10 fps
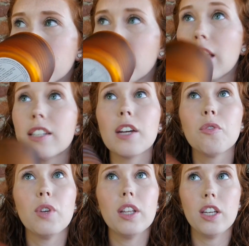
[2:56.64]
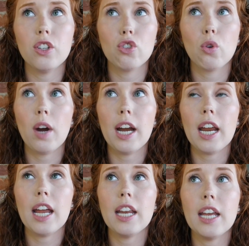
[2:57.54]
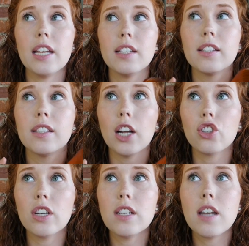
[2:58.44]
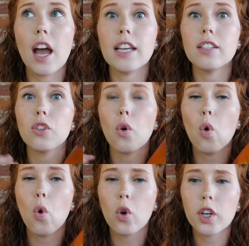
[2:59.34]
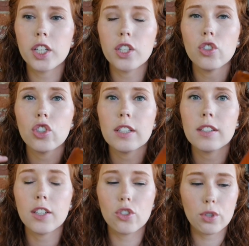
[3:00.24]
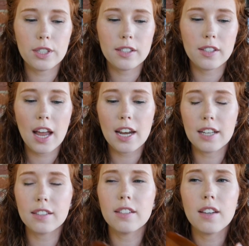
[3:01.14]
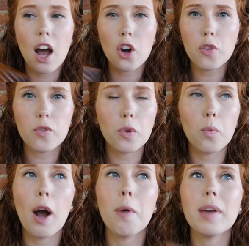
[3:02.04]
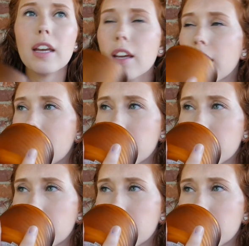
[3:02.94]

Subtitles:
This I really enjoyed. It is such a nice orange citrus scent. It's not overwhelming.